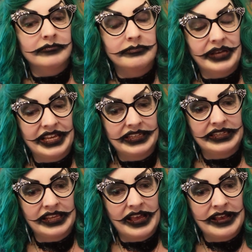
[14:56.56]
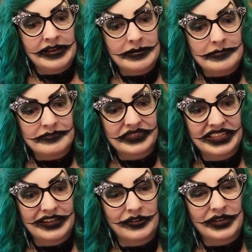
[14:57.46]
but
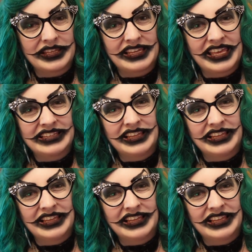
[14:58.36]
it